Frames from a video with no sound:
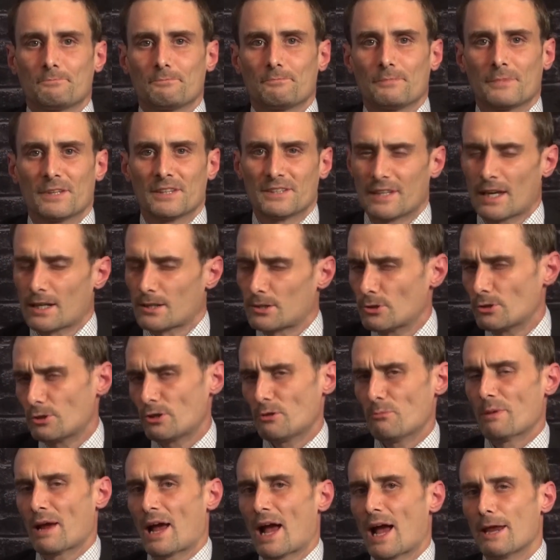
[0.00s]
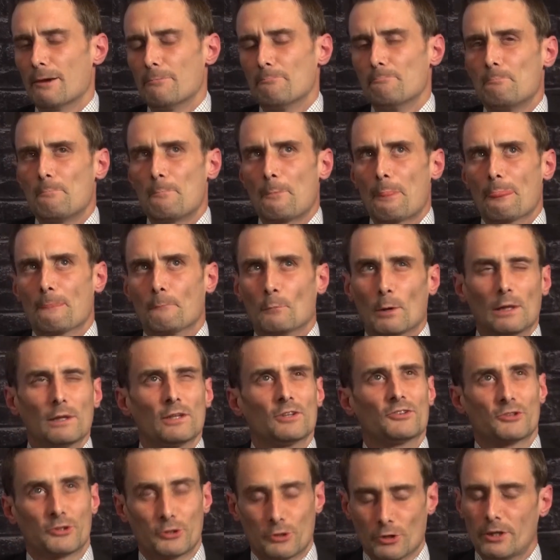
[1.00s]
Is that good or bad? Well,
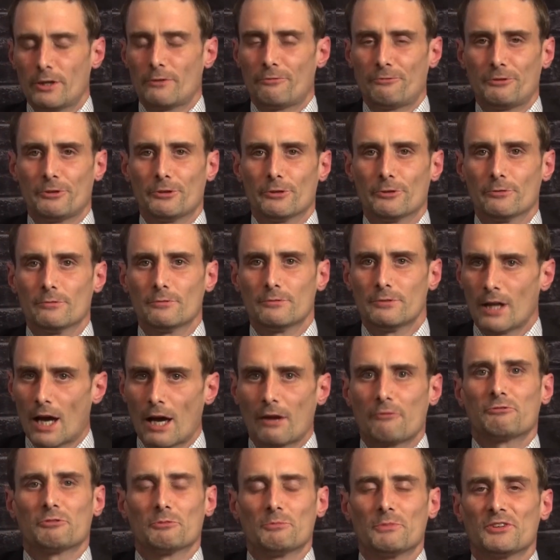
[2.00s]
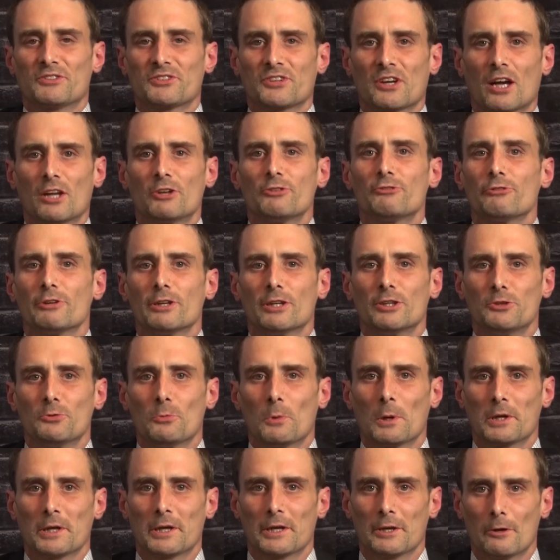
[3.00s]
it's good if you're not from this country and you
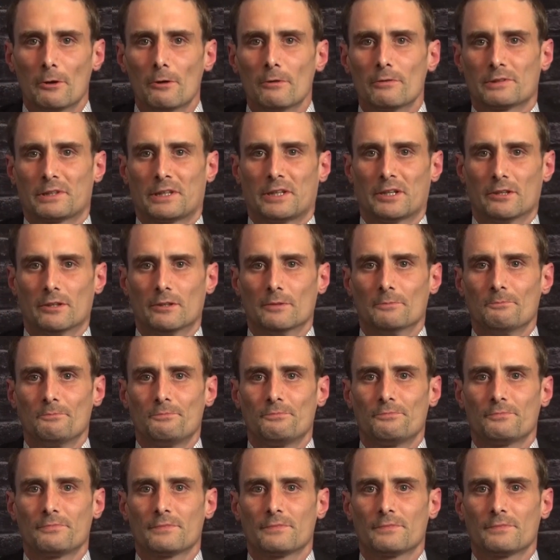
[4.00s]
want to get over here.